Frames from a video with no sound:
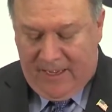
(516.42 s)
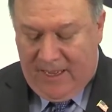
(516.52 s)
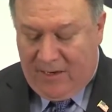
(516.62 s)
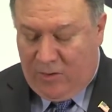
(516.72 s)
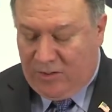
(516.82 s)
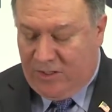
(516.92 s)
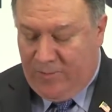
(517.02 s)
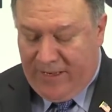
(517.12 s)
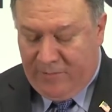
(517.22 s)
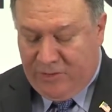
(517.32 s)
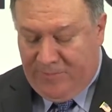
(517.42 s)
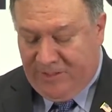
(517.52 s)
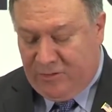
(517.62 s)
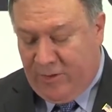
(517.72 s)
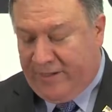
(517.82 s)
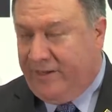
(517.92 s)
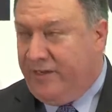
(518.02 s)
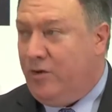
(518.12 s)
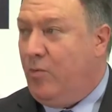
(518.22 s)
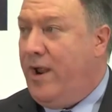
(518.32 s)
And of course, the Iranian regime has directed
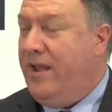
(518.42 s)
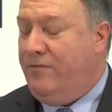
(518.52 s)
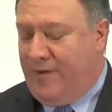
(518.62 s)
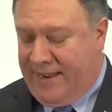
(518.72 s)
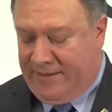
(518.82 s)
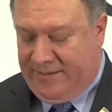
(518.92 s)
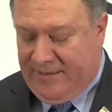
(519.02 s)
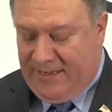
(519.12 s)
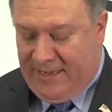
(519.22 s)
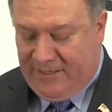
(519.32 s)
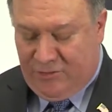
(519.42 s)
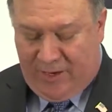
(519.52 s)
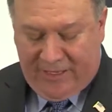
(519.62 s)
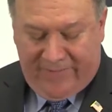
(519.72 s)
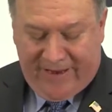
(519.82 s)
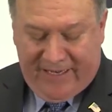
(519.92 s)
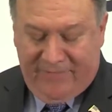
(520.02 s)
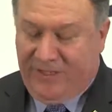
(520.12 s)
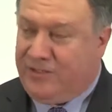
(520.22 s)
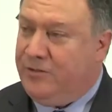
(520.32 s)
an array of violent and destructive
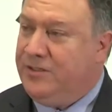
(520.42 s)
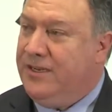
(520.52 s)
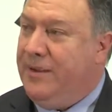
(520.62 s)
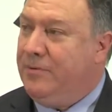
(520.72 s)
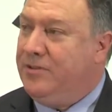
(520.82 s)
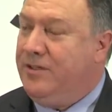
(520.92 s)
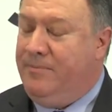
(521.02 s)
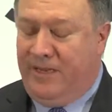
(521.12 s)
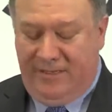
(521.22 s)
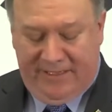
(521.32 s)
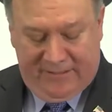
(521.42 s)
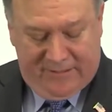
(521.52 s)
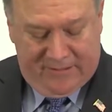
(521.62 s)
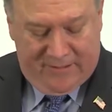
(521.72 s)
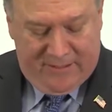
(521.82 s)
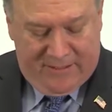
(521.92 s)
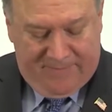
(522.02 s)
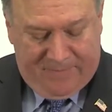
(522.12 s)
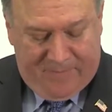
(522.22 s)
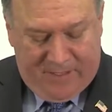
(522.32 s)
activities to its neighbors in the Middle East.
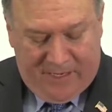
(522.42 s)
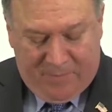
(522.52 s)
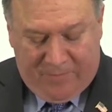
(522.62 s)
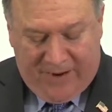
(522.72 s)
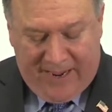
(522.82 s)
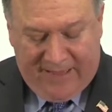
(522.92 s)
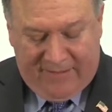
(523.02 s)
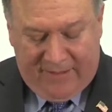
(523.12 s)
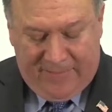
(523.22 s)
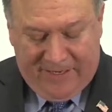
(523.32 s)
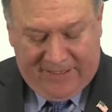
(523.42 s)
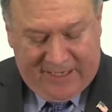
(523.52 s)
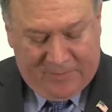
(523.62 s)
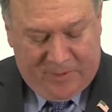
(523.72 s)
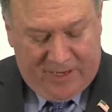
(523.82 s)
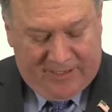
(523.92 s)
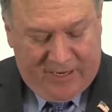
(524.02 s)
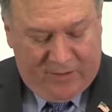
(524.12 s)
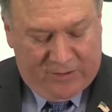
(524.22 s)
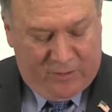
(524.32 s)
It provides Lebanese Hezbollah, a
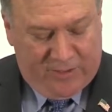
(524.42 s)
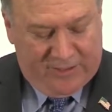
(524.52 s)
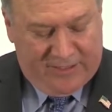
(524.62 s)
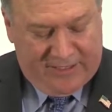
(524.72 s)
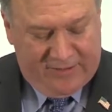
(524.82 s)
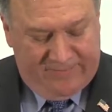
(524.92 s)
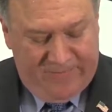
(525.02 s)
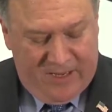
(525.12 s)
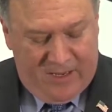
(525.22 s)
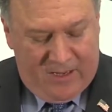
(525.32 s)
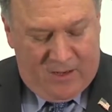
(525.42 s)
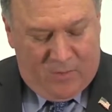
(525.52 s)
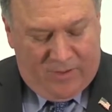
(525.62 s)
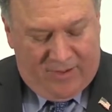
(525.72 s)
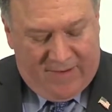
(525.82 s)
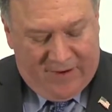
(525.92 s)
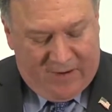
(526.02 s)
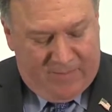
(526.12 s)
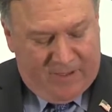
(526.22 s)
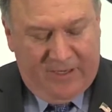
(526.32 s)
terrorist organization, with
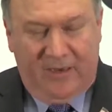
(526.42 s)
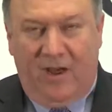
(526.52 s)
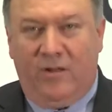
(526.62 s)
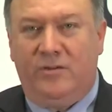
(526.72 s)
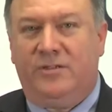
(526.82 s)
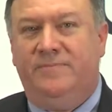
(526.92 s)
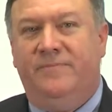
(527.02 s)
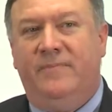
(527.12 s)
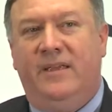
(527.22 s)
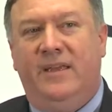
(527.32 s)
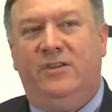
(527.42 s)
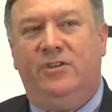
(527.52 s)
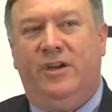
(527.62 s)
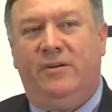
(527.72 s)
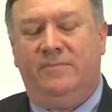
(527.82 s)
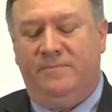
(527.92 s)
$700 million each year.